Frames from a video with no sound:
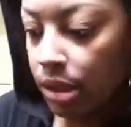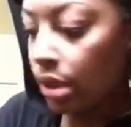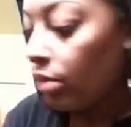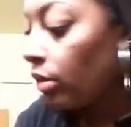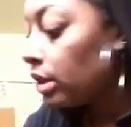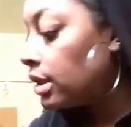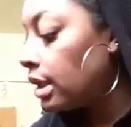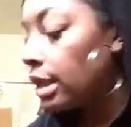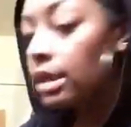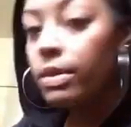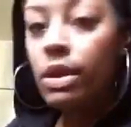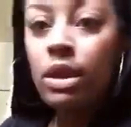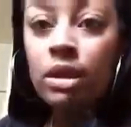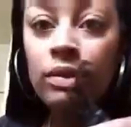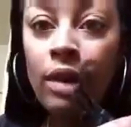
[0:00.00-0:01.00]
What sucks
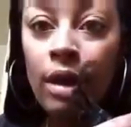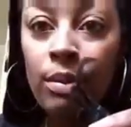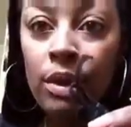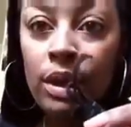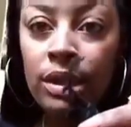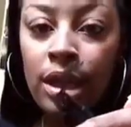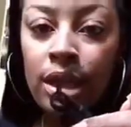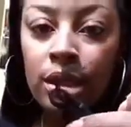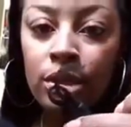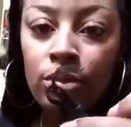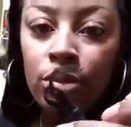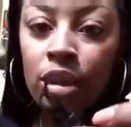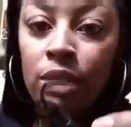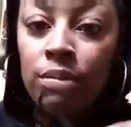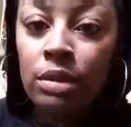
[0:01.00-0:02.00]
about this fabric is that it's
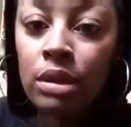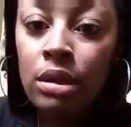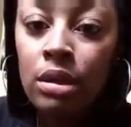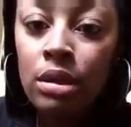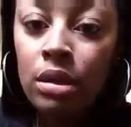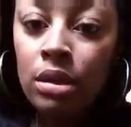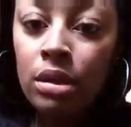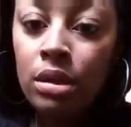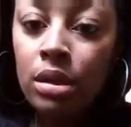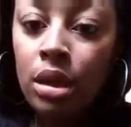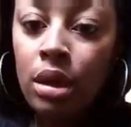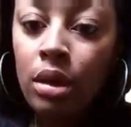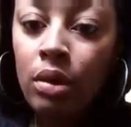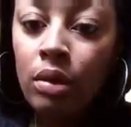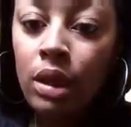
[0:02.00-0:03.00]
ribbed,
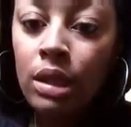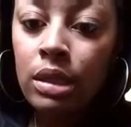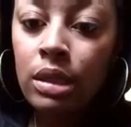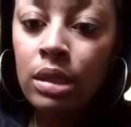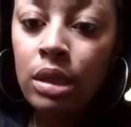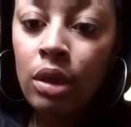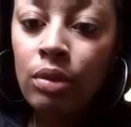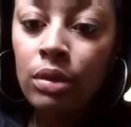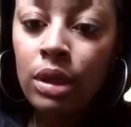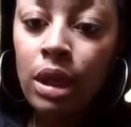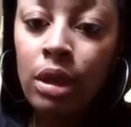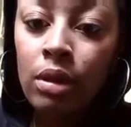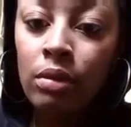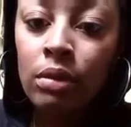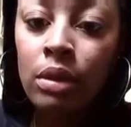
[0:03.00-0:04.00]
so it's sewn
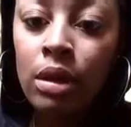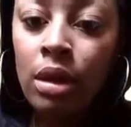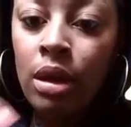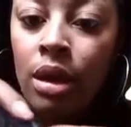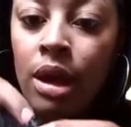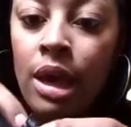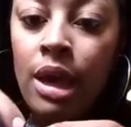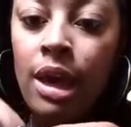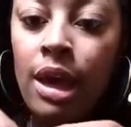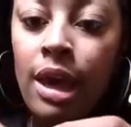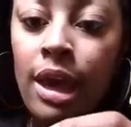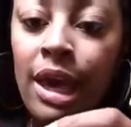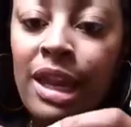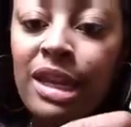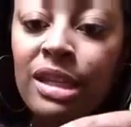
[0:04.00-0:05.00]
down,
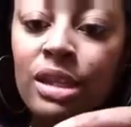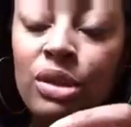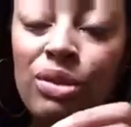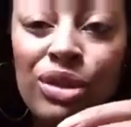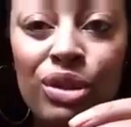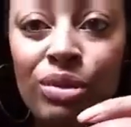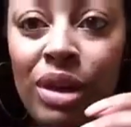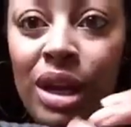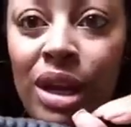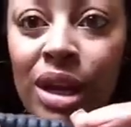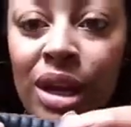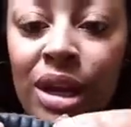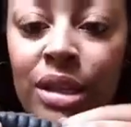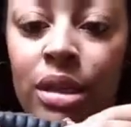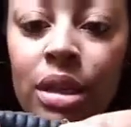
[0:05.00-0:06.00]
and as soon as you cut
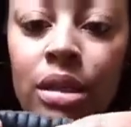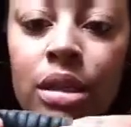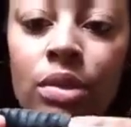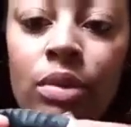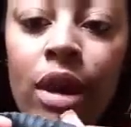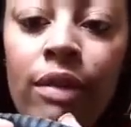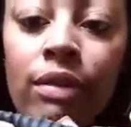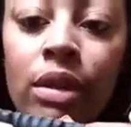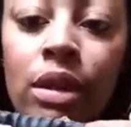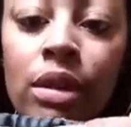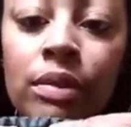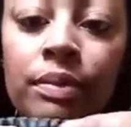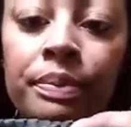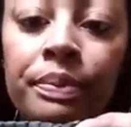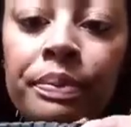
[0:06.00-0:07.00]
it, it starts
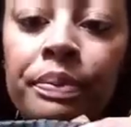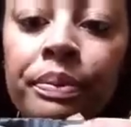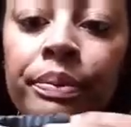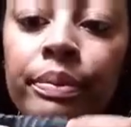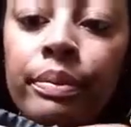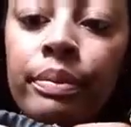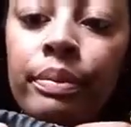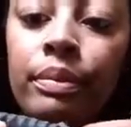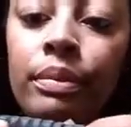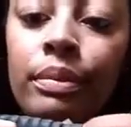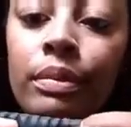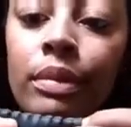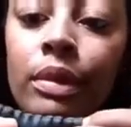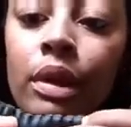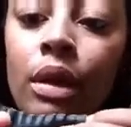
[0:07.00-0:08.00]
unraveling.
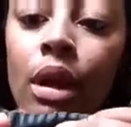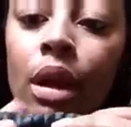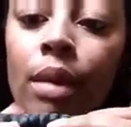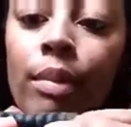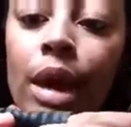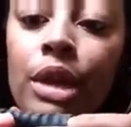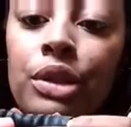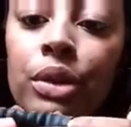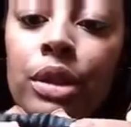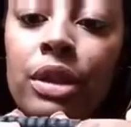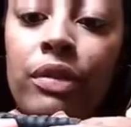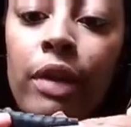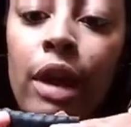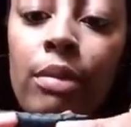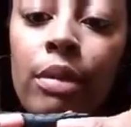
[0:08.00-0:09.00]
A bad choice of
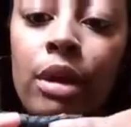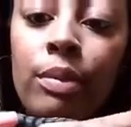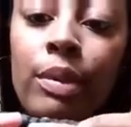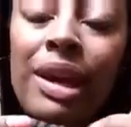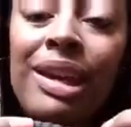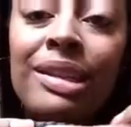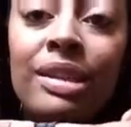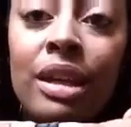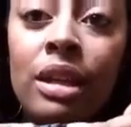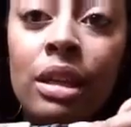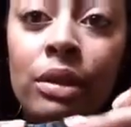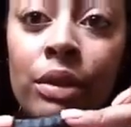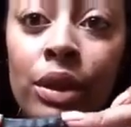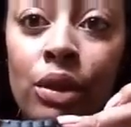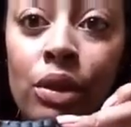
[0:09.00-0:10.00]
fabric, but it's gonna look
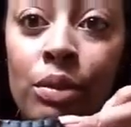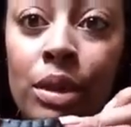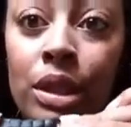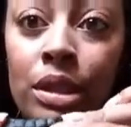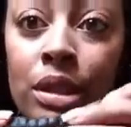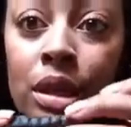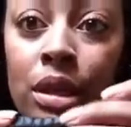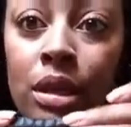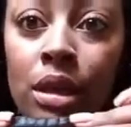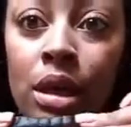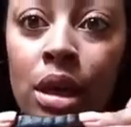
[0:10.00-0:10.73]
really cool when it's done.